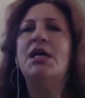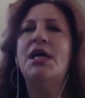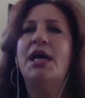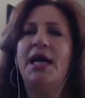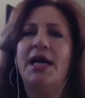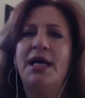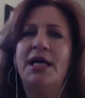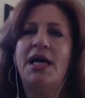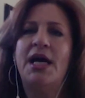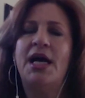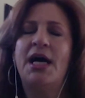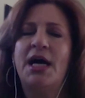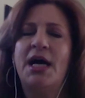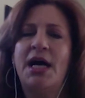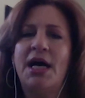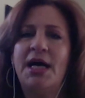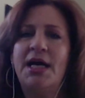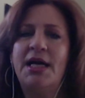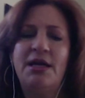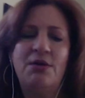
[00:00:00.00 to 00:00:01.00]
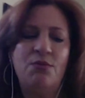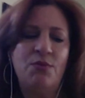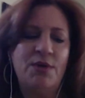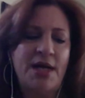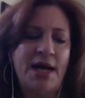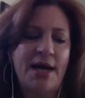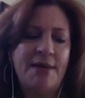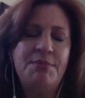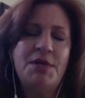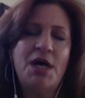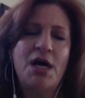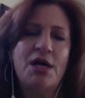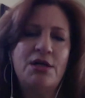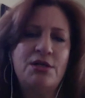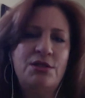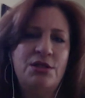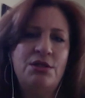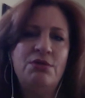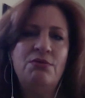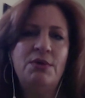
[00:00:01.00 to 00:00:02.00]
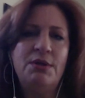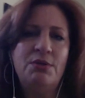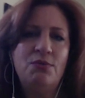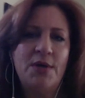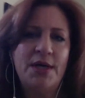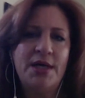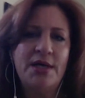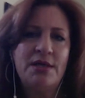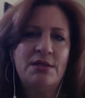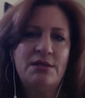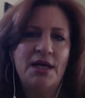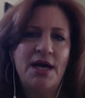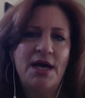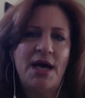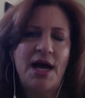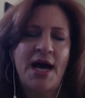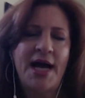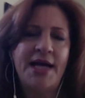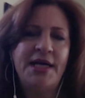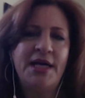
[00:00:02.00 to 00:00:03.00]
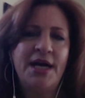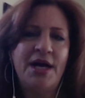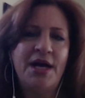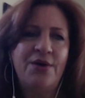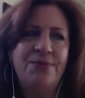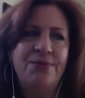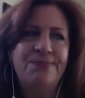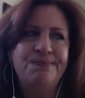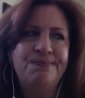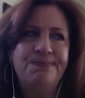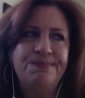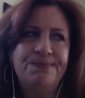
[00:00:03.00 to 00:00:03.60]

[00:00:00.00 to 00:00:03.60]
And when I'm not doing well, I go,